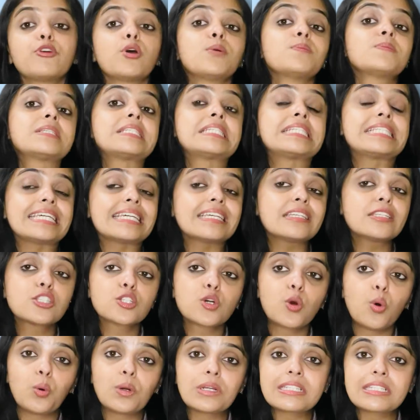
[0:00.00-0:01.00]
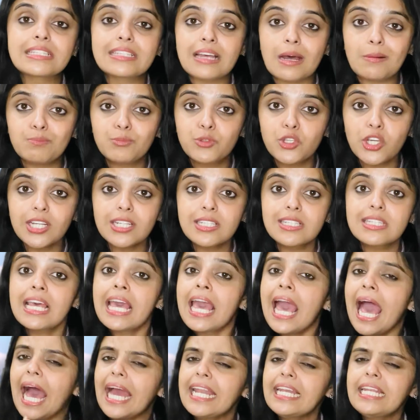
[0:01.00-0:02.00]
from six core subjects
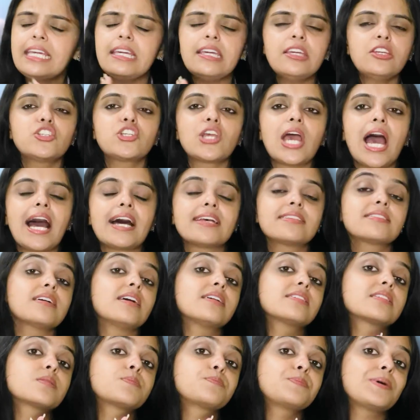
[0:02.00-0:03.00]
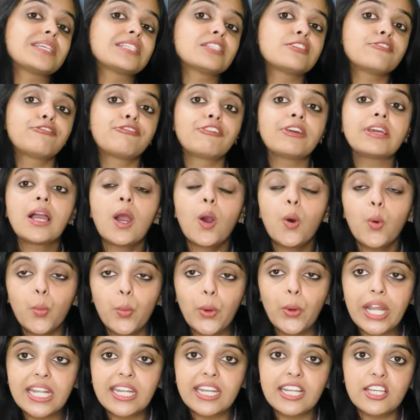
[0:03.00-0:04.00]
and each has a specific
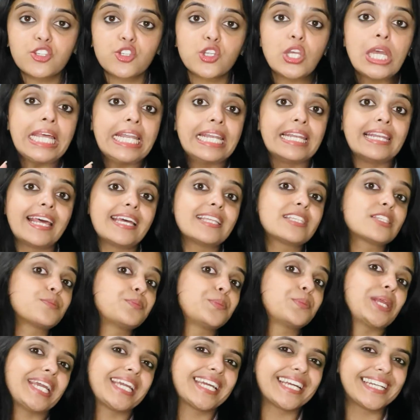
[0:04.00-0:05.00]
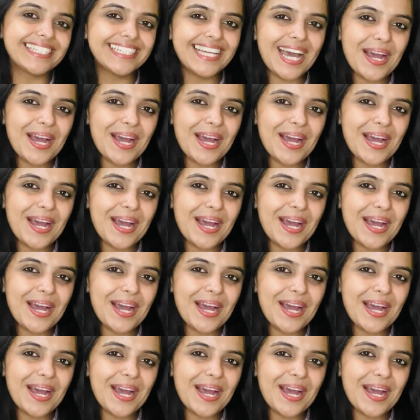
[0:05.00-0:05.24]
weightage. Let's break it